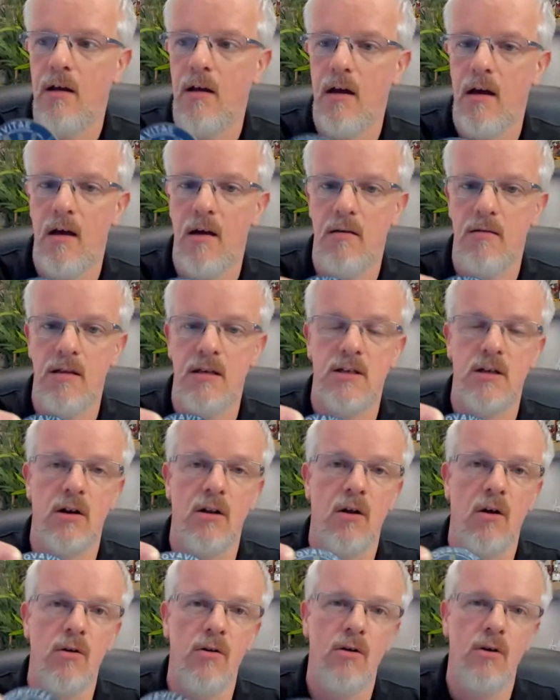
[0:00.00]
These are
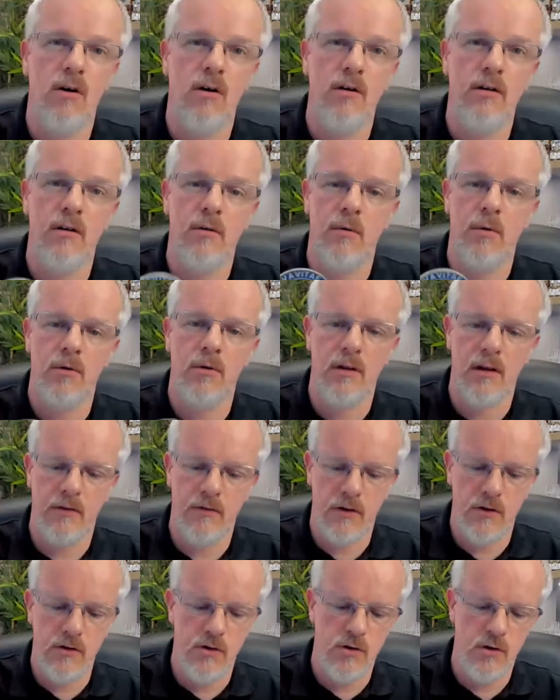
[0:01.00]
long gone. There were only over
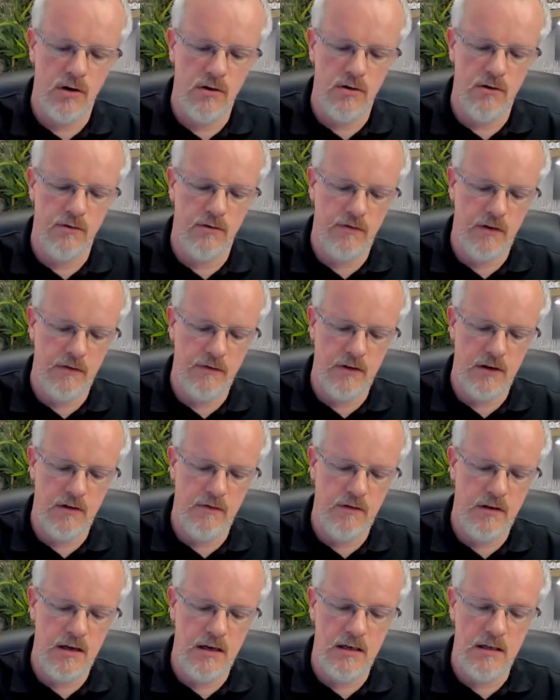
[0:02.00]
250
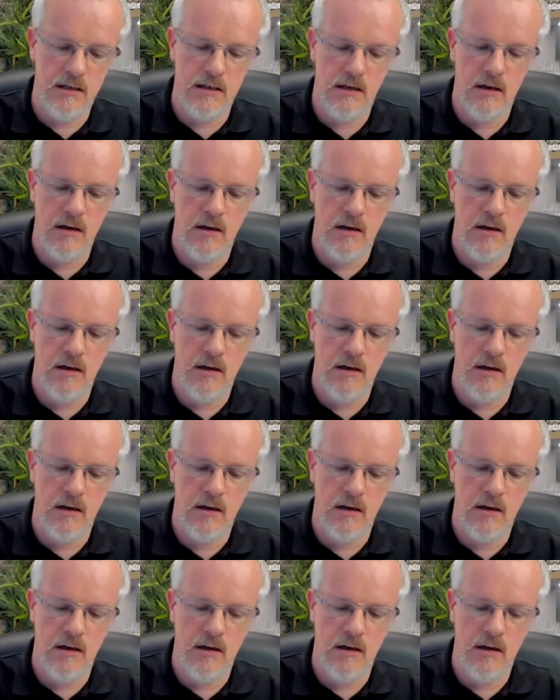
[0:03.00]
of these.